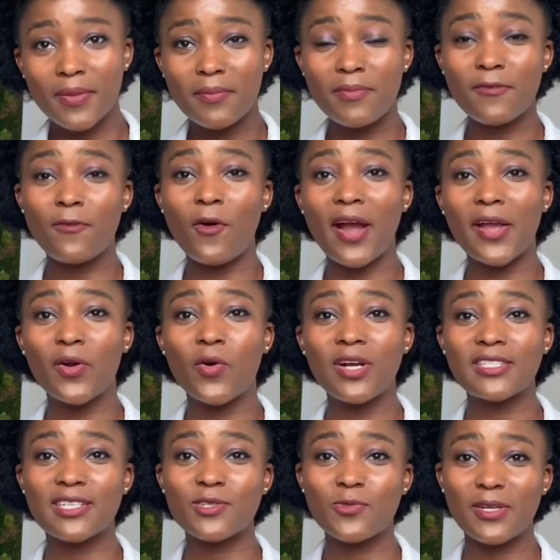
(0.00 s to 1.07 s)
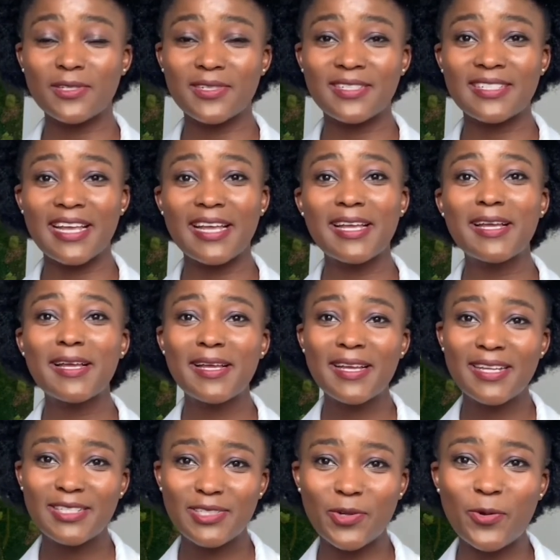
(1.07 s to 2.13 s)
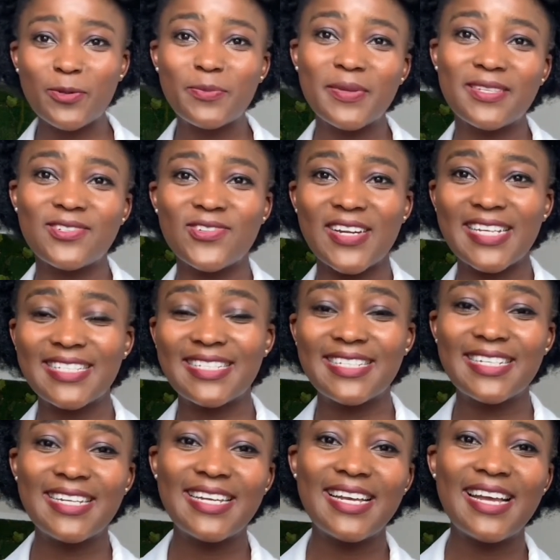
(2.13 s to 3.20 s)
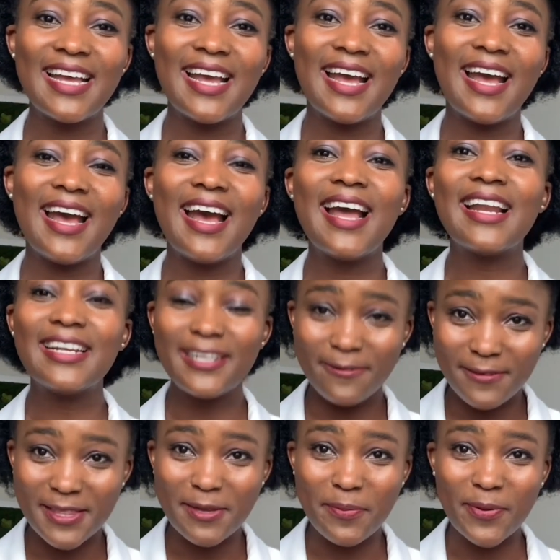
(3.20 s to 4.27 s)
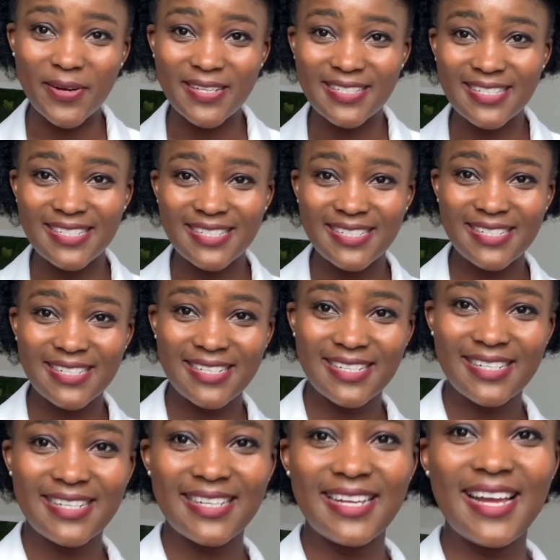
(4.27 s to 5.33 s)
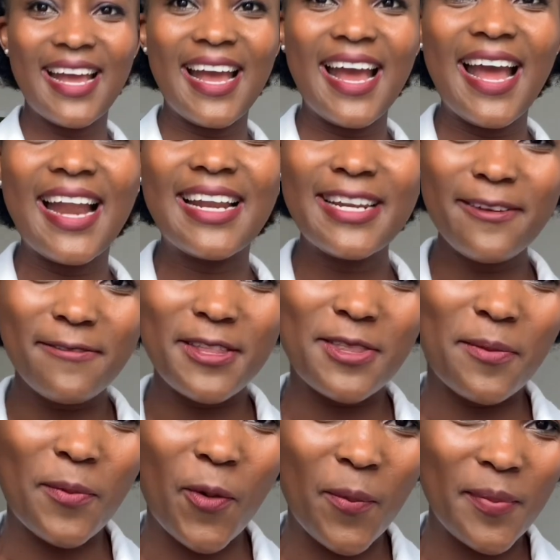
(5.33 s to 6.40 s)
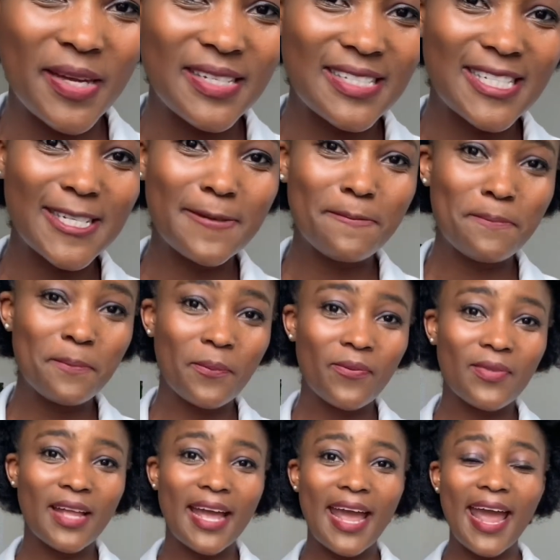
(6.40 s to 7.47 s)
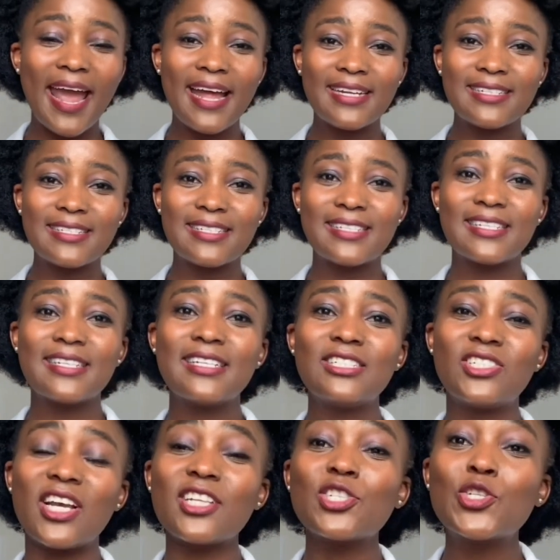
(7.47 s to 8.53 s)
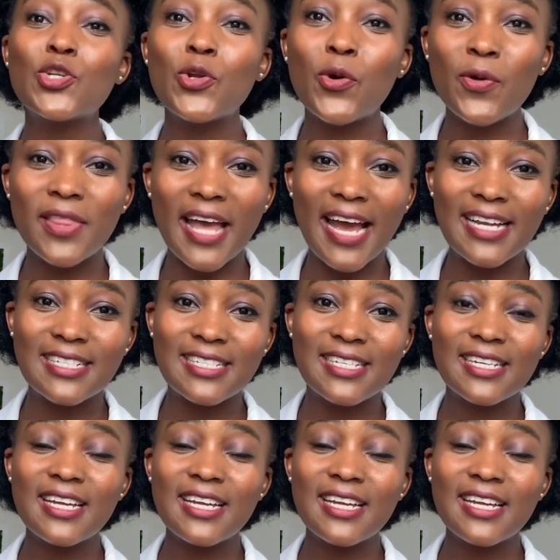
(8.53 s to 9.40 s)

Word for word: before I go, I just want to say don't be stressed. Live in the present, live in the moment, and just know that